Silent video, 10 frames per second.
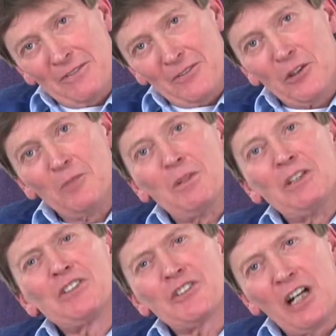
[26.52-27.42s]
informed,
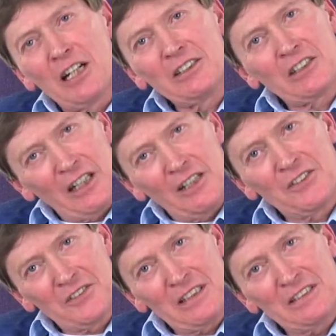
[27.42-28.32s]
but certain
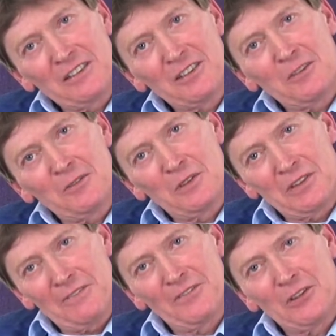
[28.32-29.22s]
close friends
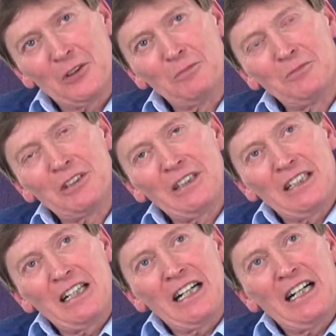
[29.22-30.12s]
was informed,
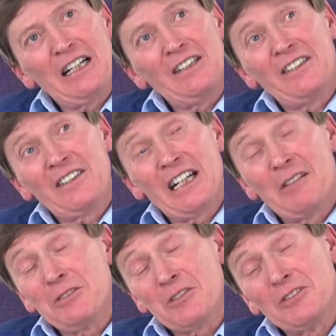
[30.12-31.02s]
and they
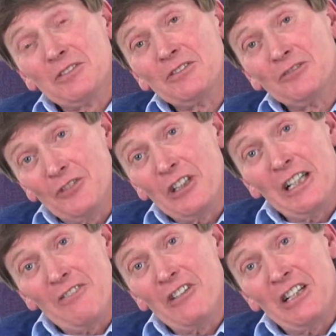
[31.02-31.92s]
was all
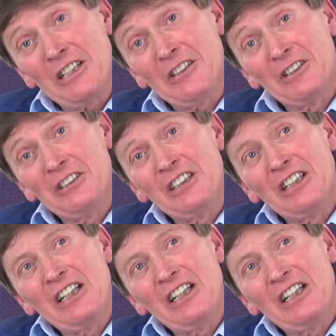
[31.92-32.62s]
really, really good.